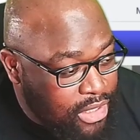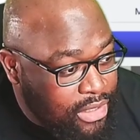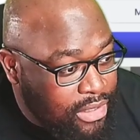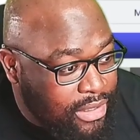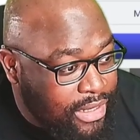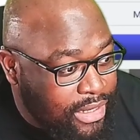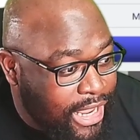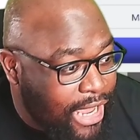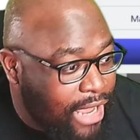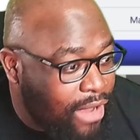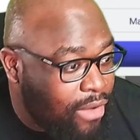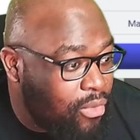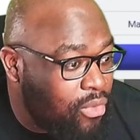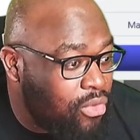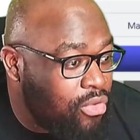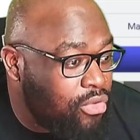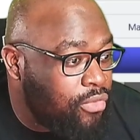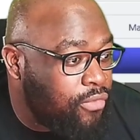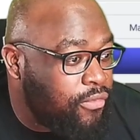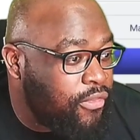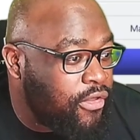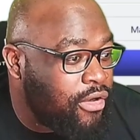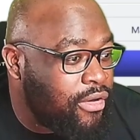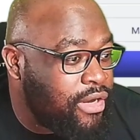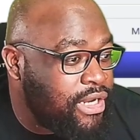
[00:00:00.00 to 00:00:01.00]
Now,
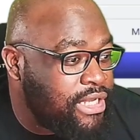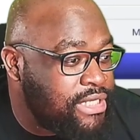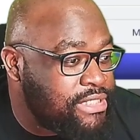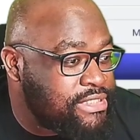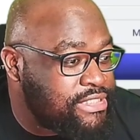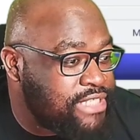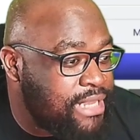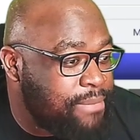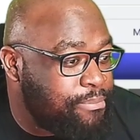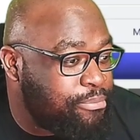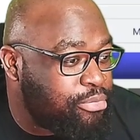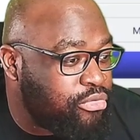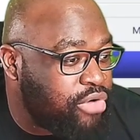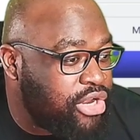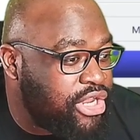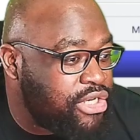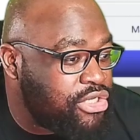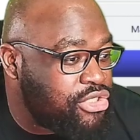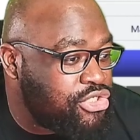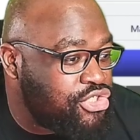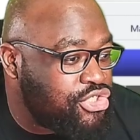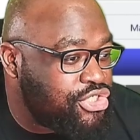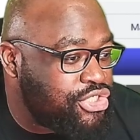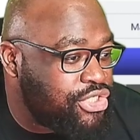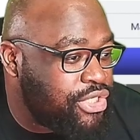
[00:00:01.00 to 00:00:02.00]
there is a
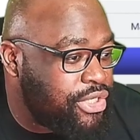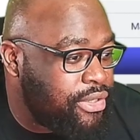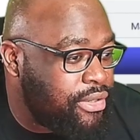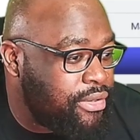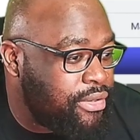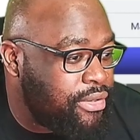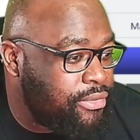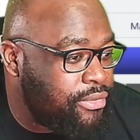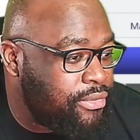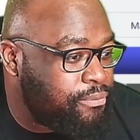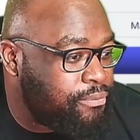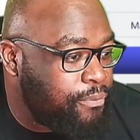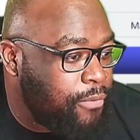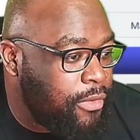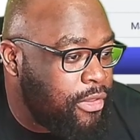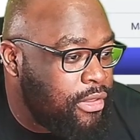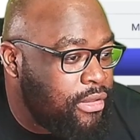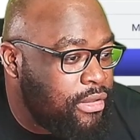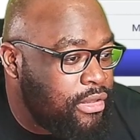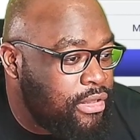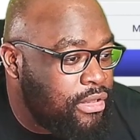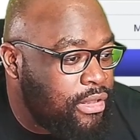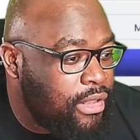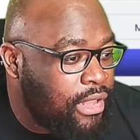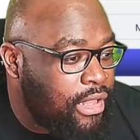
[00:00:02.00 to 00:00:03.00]
bridge,
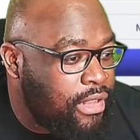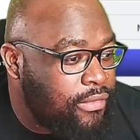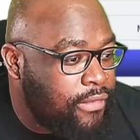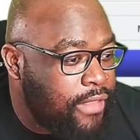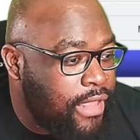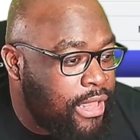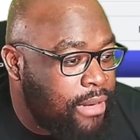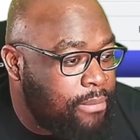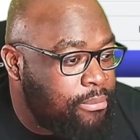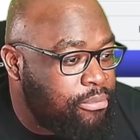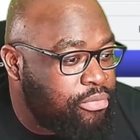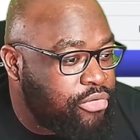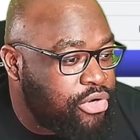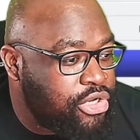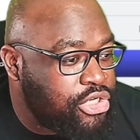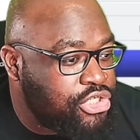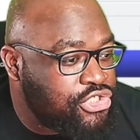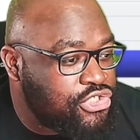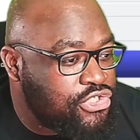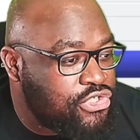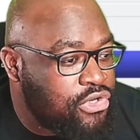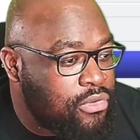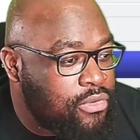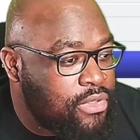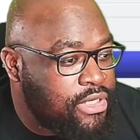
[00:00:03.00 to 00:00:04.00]
and that bridge
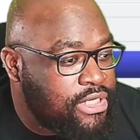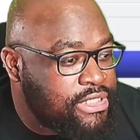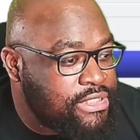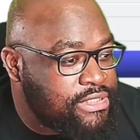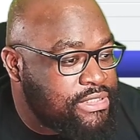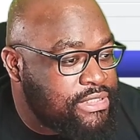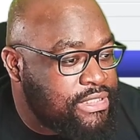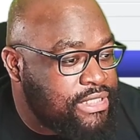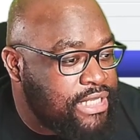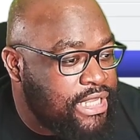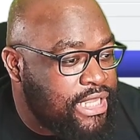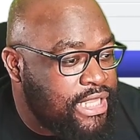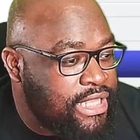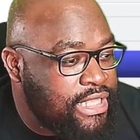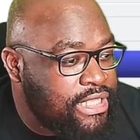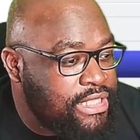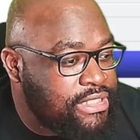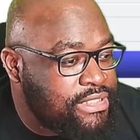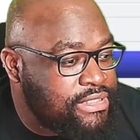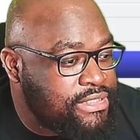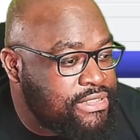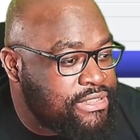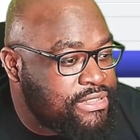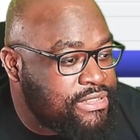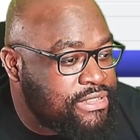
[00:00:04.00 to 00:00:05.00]
is known as
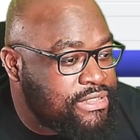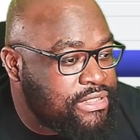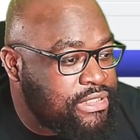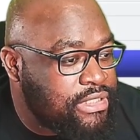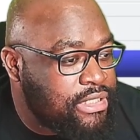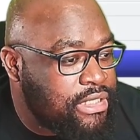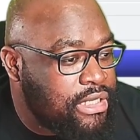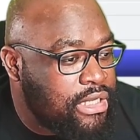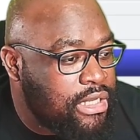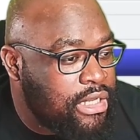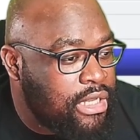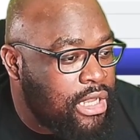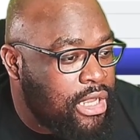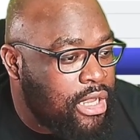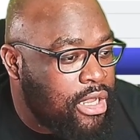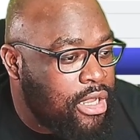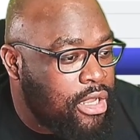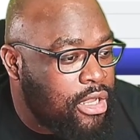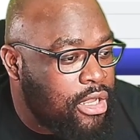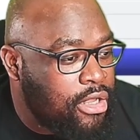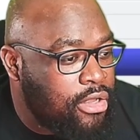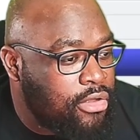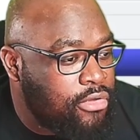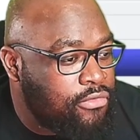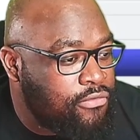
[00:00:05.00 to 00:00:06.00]
Days
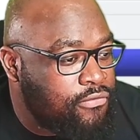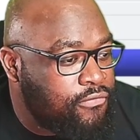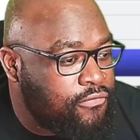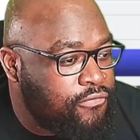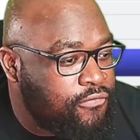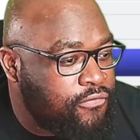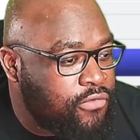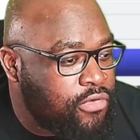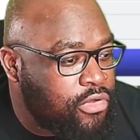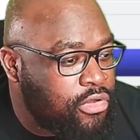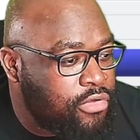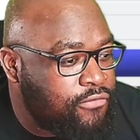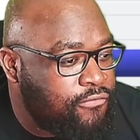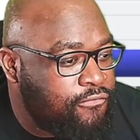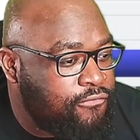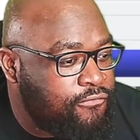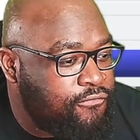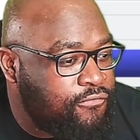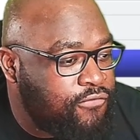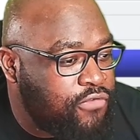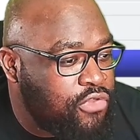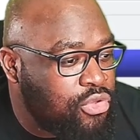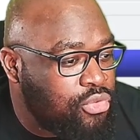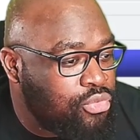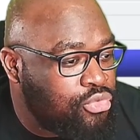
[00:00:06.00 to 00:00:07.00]
of
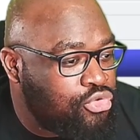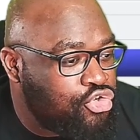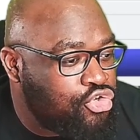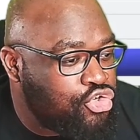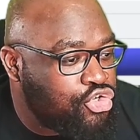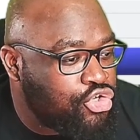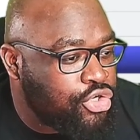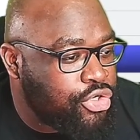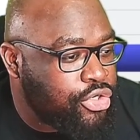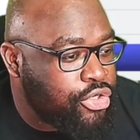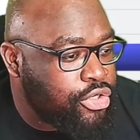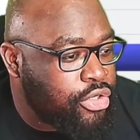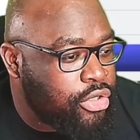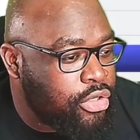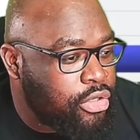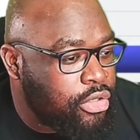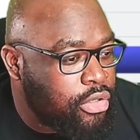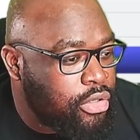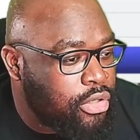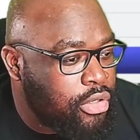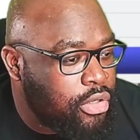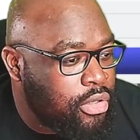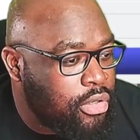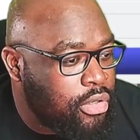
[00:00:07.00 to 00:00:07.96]
Future